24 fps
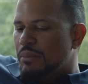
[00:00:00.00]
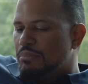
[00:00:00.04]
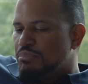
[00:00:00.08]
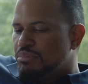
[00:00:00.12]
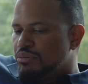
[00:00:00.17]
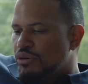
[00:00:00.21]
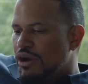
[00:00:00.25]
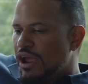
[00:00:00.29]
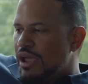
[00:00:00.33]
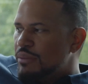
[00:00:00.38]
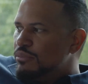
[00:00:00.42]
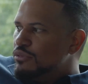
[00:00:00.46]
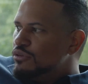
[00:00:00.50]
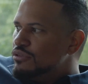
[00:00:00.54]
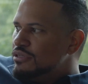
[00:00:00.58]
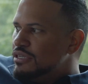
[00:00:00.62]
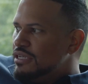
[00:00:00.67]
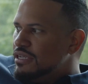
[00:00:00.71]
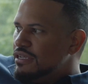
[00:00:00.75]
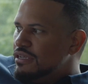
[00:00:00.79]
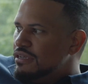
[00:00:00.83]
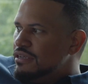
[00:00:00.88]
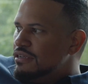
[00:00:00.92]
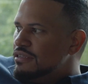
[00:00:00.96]
primal
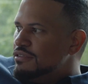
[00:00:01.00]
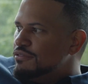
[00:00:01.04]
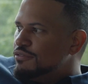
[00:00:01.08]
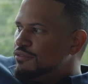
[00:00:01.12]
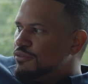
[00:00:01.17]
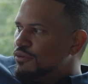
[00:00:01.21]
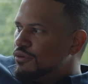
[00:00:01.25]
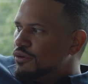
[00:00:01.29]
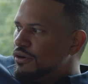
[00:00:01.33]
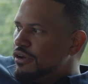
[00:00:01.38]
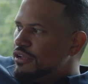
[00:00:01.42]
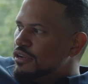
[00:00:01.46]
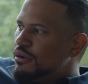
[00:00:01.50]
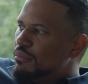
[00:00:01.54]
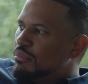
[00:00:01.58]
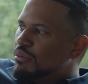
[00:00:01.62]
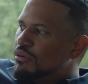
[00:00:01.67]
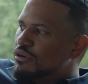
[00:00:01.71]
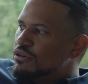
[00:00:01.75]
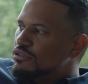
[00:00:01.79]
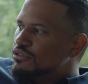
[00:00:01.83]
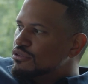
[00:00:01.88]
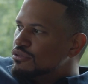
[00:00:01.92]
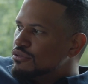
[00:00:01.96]
need for
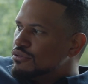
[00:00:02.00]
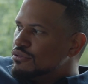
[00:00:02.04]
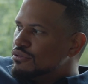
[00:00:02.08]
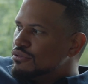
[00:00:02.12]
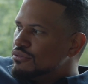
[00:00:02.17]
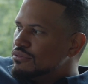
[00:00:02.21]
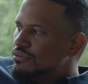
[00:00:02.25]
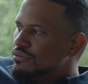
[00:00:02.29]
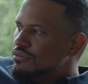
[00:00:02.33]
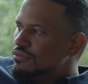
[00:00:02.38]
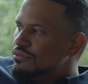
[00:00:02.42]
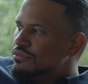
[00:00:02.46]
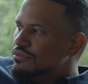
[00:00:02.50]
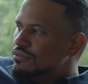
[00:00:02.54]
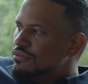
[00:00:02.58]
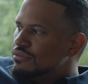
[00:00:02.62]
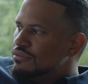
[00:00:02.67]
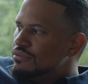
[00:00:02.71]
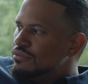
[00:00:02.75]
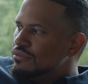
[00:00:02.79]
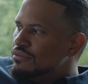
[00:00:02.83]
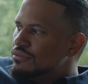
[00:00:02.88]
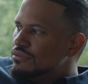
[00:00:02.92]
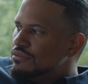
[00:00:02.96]
interpersonal
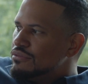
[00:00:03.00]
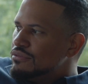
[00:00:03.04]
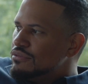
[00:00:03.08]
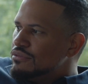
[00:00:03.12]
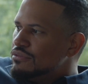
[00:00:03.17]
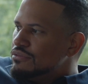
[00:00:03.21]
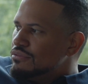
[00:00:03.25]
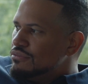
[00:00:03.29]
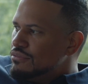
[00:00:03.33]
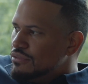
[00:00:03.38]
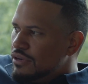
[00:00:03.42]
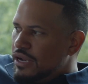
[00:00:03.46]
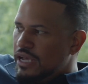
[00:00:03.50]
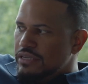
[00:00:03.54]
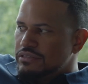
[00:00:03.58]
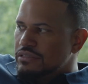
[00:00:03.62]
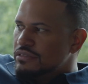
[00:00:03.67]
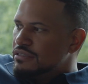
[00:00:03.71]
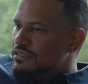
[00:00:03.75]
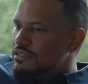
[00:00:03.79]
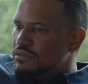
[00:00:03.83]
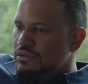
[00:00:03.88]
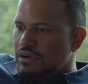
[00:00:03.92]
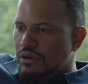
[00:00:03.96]
relationship,
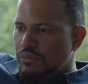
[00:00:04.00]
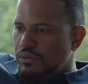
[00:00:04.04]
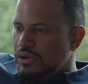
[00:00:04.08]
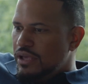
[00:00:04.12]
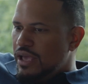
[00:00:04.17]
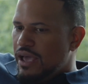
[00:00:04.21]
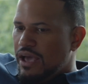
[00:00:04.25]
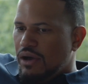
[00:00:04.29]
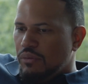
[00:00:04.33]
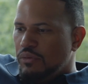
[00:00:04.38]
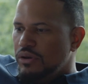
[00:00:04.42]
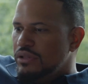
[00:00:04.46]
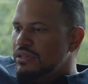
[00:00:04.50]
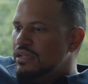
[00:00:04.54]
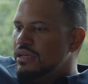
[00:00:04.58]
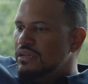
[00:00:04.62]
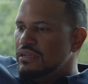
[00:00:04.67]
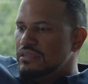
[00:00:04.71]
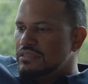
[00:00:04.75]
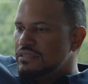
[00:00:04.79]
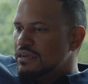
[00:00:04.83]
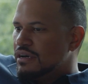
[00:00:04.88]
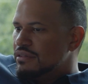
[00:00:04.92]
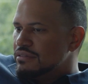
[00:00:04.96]
right? We
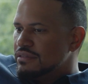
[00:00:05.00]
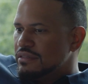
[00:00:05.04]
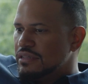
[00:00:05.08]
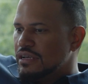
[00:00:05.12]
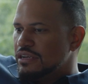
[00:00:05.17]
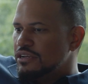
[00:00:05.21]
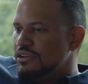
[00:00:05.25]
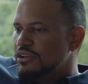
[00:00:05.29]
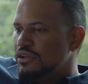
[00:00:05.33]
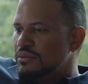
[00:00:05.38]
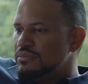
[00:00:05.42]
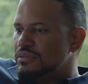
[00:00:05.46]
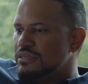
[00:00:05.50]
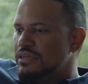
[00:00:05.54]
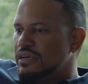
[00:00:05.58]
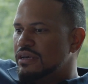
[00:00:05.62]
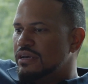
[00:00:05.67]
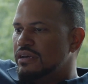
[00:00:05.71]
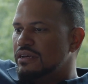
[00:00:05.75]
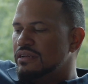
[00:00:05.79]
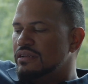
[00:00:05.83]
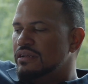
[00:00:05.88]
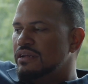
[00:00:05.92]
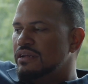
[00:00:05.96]
need each other, like, you know what I'm saying?